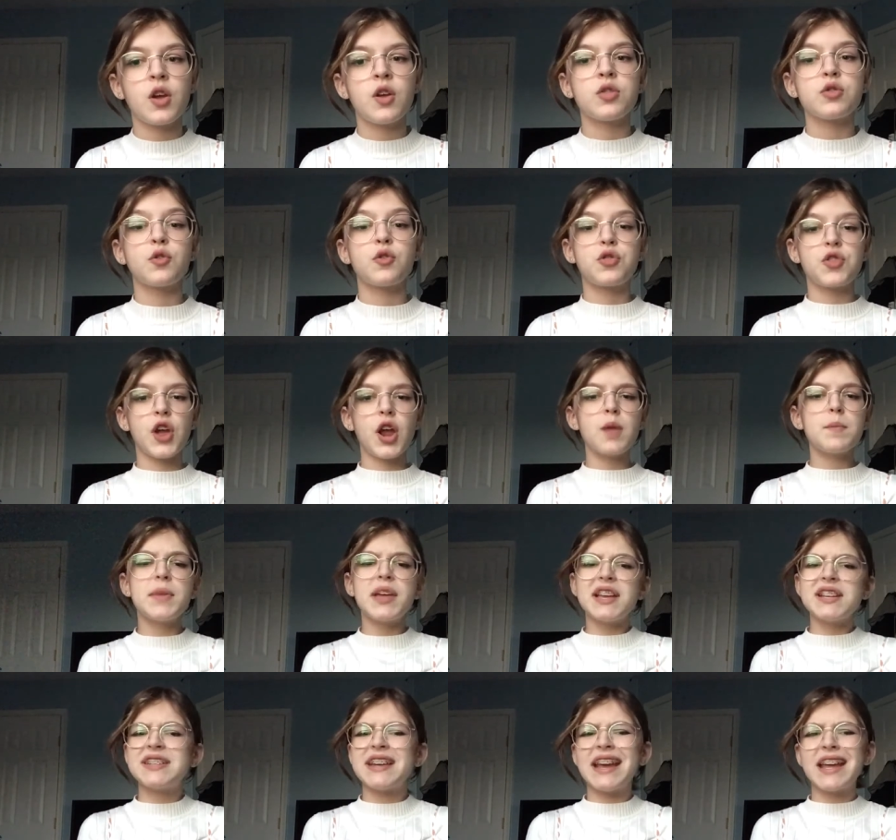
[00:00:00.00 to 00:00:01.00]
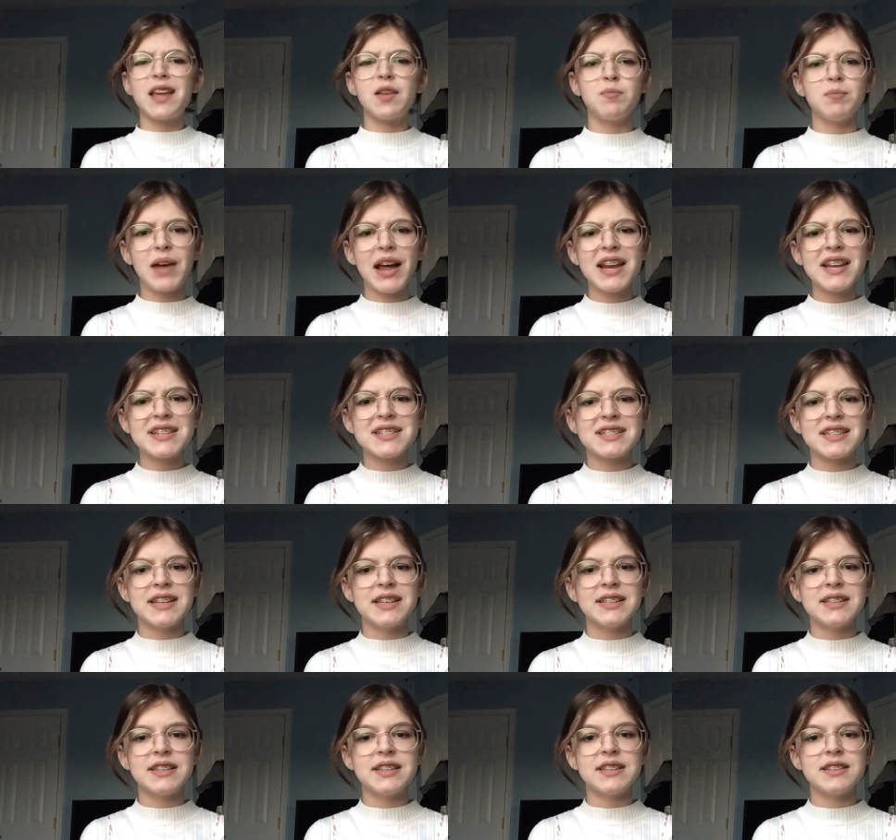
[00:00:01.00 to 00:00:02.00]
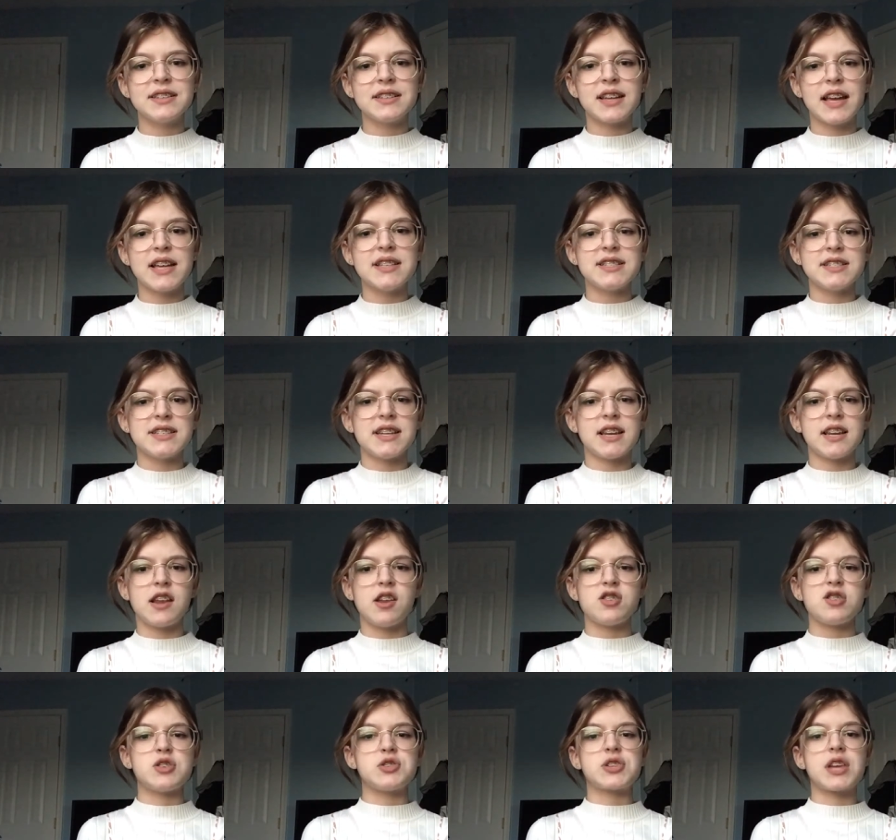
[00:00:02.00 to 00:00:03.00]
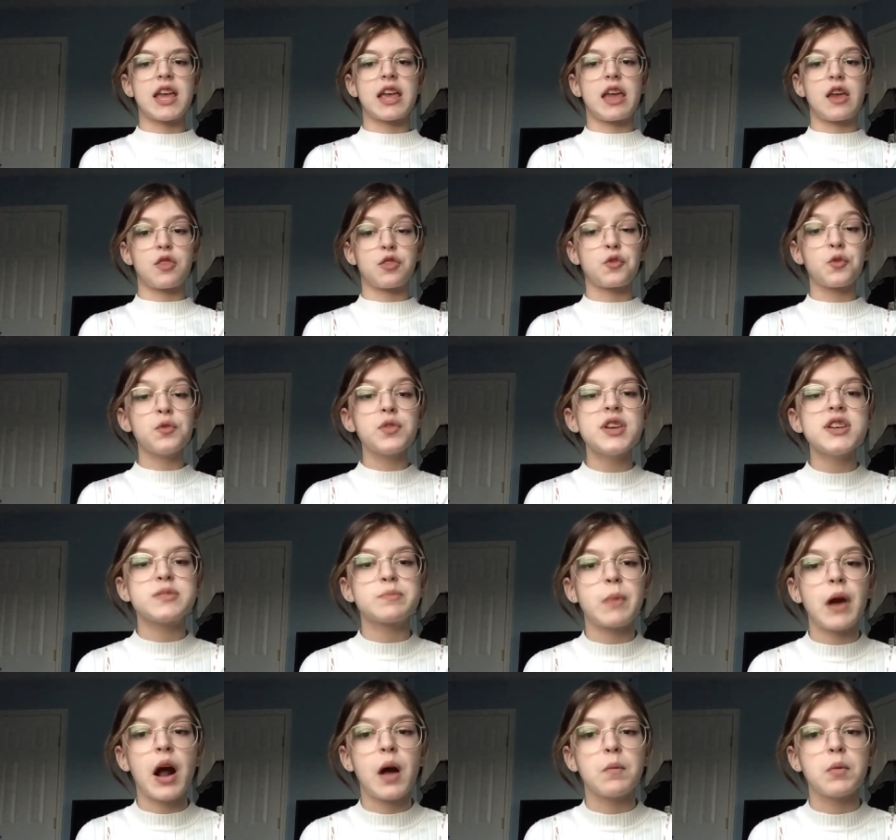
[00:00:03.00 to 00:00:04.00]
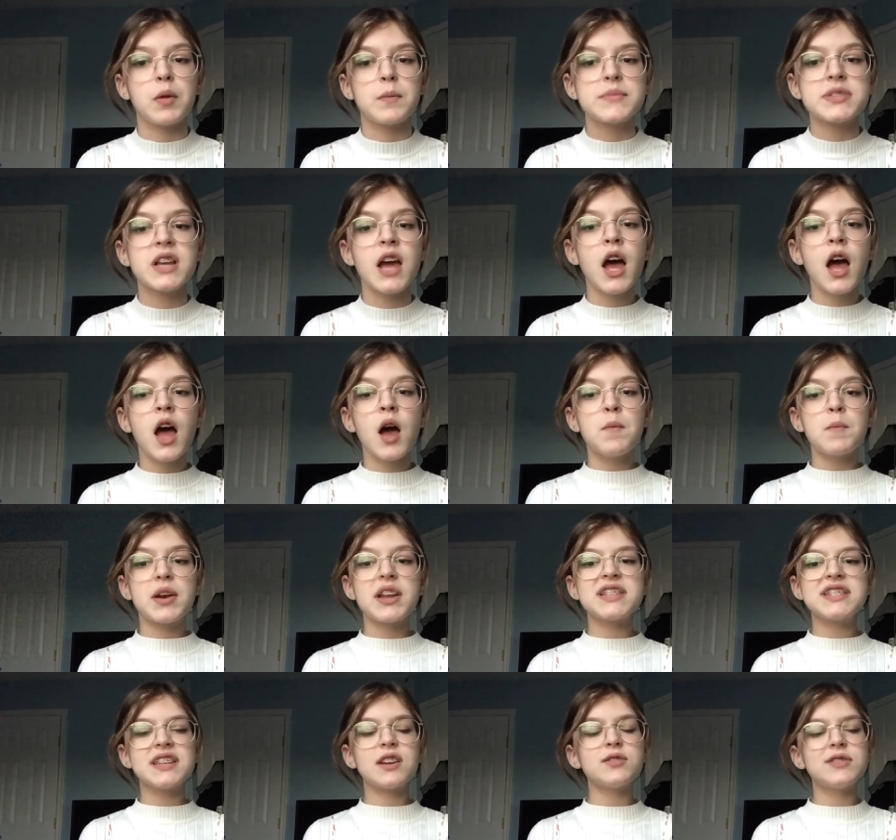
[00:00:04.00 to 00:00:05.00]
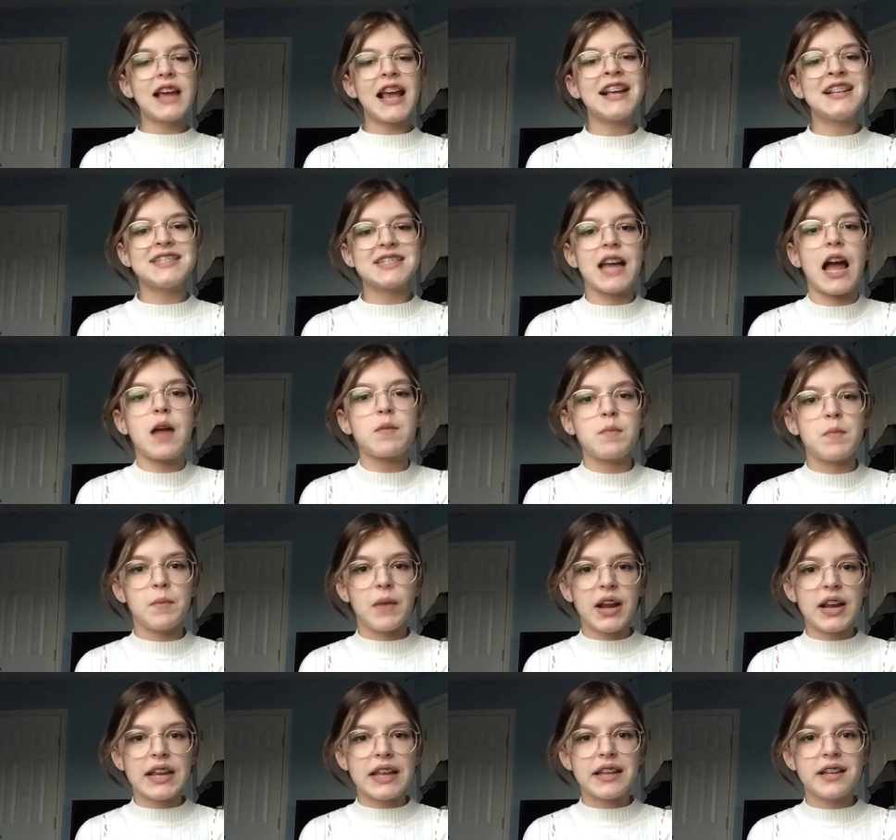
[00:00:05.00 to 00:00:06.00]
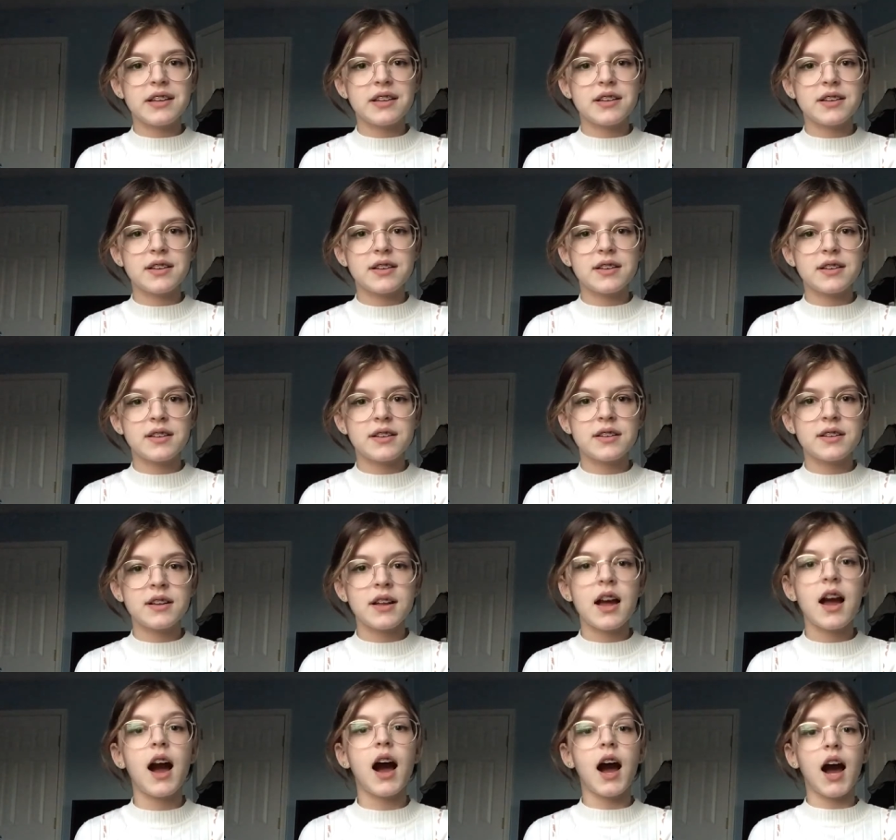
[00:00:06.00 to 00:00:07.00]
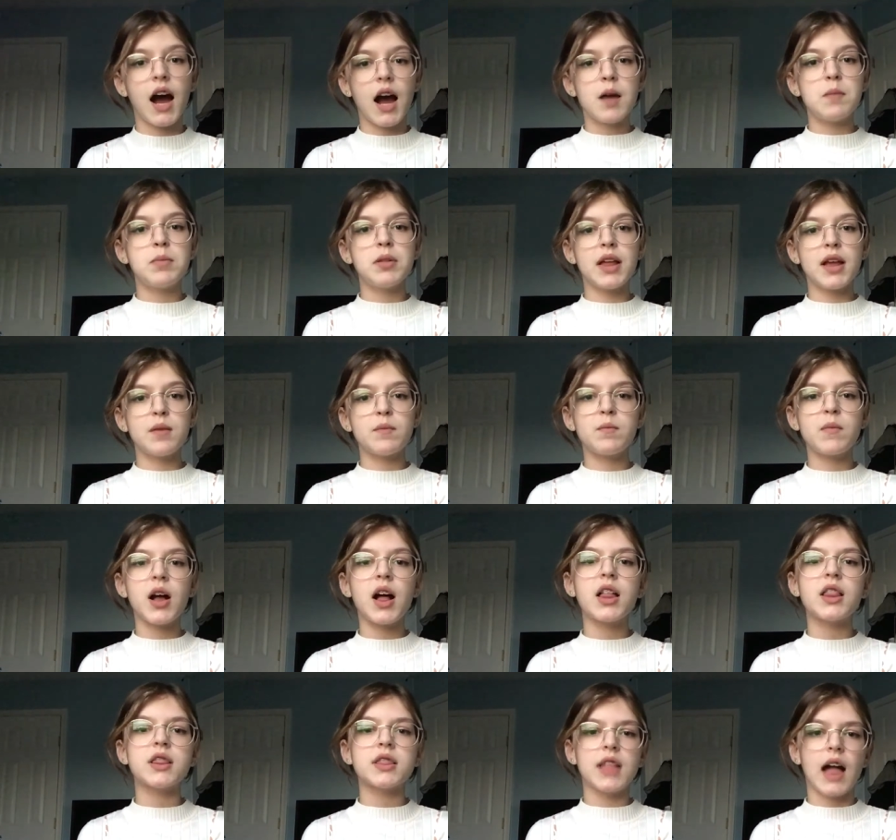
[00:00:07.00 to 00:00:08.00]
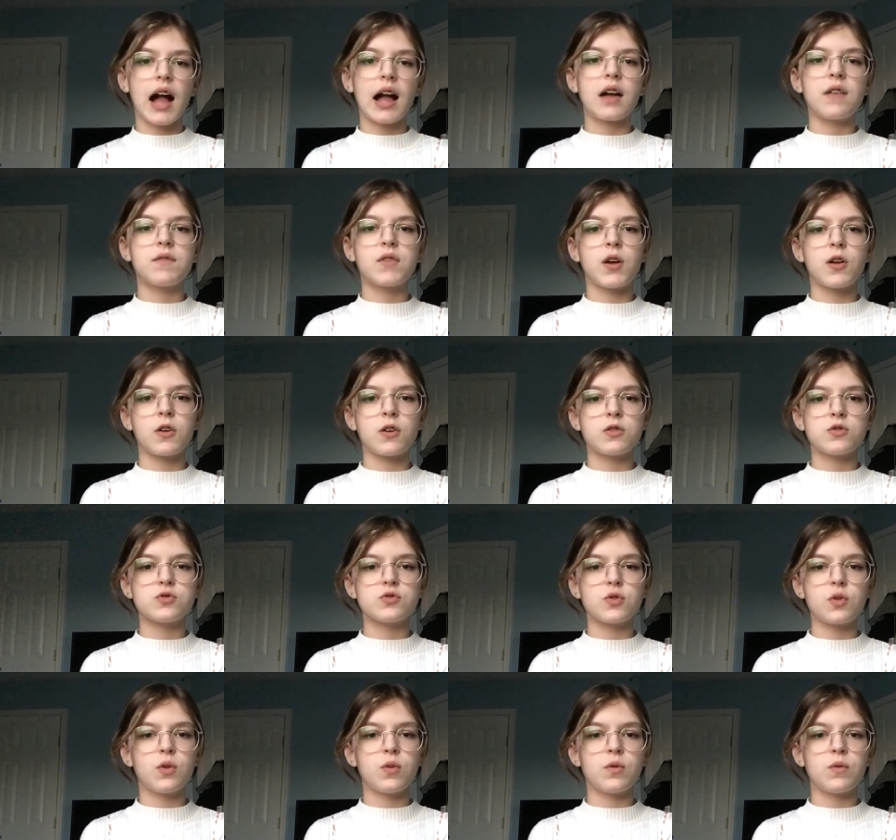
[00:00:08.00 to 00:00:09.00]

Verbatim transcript: Through therapy and taking medicine, kids and teenagers can get through these problems, but it still takes time and money. I blame lack of gun control.